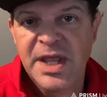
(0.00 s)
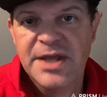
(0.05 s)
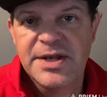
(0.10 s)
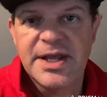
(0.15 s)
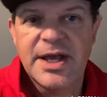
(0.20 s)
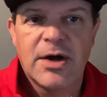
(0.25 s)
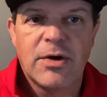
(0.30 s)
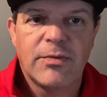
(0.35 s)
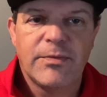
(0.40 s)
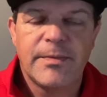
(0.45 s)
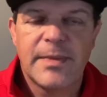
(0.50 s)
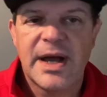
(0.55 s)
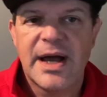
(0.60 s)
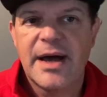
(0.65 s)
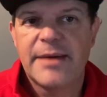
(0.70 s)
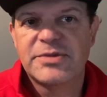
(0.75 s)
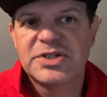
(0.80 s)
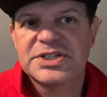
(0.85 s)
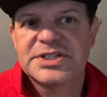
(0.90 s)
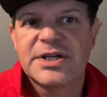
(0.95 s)
Now,
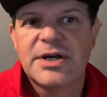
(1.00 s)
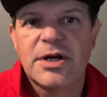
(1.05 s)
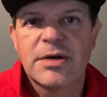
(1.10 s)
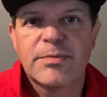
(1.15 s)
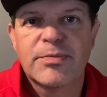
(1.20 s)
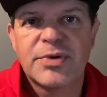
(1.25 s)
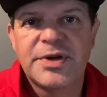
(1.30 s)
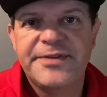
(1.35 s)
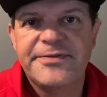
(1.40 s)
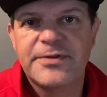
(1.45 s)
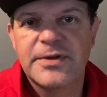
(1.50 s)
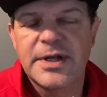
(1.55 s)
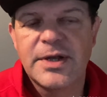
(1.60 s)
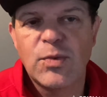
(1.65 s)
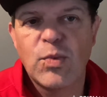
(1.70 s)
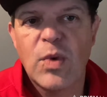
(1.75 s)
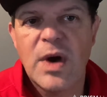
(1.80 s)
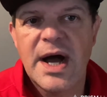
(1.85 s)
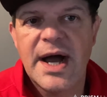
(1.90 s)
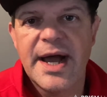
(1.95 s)
I'm going to talk briefly
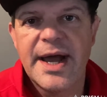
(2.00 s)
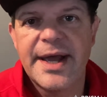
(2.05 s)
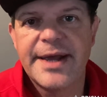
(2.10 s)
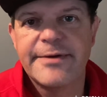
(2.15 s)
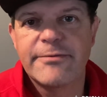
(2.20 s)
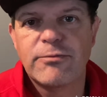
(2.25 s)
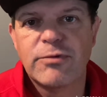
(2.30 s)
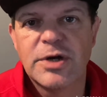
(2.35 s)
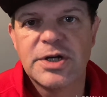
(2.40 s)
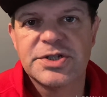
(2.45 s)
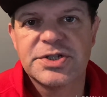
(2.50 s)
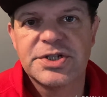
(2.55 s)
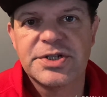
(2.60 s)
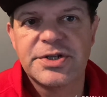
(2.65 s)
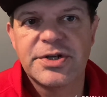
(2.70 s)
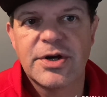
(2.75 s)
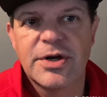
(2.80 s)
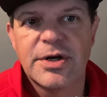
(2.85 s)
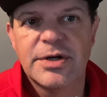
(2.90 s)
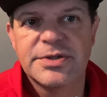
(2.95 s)
why rushing
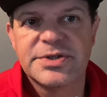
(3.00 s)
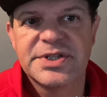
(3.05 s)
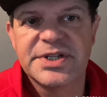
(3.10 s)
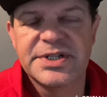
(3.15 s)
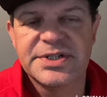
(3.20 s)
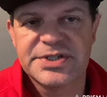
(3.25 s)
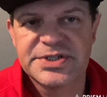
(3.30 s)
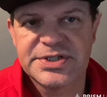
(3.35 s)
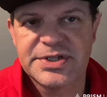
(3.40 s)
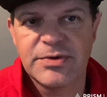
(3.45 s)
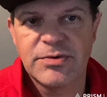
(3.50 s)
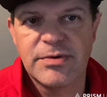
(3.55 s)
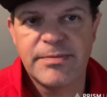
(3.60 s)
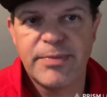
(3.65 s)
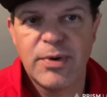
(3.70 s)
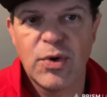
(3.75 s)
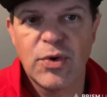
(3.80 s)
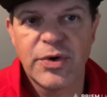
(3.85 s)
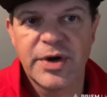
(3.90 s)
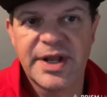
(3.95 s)
yards is so
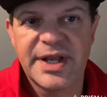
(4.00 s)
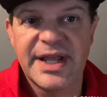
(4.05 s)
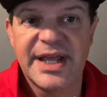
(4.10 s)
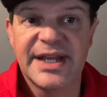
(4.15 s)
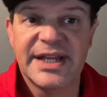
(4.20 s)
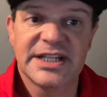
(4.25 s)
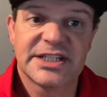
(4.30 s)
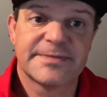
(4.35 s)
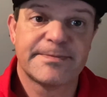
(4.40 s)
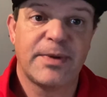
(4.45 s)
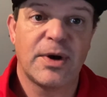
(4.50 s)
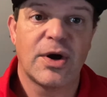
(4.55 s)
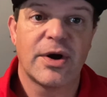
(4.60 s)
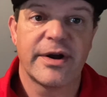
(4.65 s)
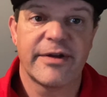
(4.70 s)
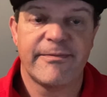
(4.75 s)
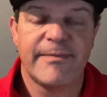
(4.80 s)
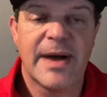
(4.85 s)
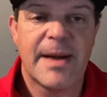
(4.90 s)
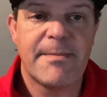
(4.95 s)
important, and it's part
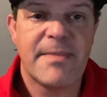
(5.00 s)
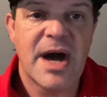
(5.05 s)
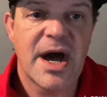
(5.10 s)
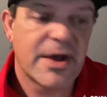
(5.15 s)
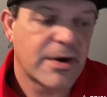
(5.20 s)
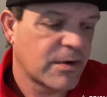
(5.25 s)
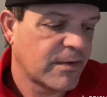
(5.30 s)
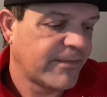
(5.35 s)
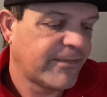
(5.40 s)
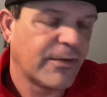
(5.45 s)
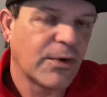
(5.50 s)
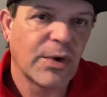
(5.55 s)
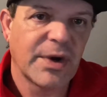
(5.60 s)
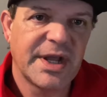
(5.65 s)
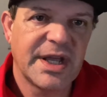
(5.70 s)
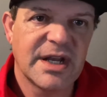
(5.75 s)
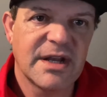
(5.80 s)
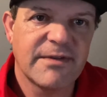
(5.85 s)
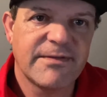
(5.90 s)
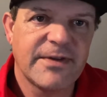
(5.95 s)
of my model for
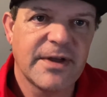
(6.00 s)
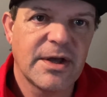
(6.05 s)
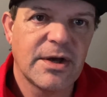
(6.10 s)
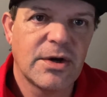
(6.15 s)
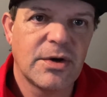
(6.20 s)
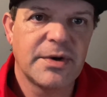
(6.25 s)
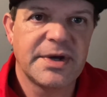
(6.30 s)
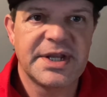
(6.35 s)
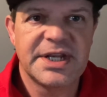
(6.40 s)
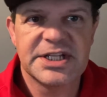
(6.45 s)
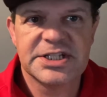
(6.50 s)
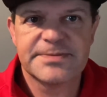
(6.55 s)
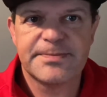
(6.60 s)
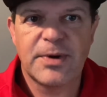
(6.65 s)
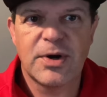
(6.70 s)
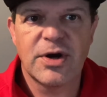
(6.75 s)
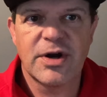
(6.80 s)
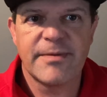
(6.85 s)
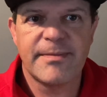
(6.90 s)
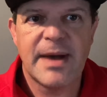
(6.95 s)
NFL, and it's
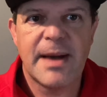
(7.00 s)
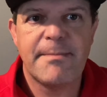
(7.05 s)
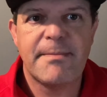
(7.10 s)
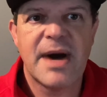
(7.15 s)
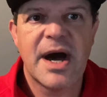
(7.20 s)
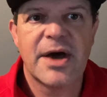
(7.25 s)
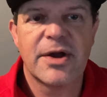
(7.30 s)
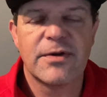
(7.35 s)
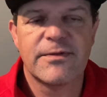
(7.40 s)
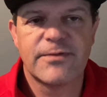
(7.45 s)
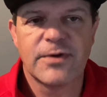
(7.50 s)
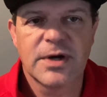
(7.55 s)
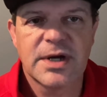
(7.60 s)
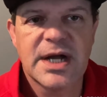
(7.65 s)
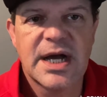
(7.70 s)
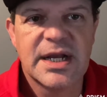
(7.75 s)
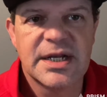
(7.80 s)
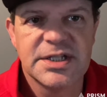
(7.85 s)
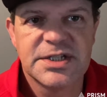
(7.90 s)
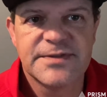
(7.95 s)
part of my model for
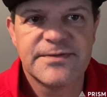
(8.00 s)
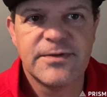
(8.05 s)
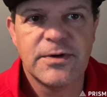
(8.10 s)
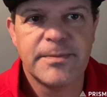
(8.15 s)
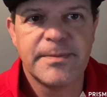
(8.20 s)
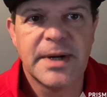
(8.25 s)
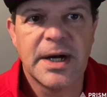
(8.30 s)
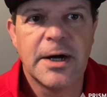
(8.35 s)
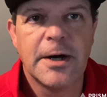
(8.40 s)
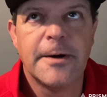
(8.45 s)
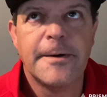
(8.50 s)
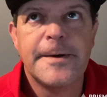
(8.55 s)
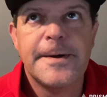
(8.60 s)
college football.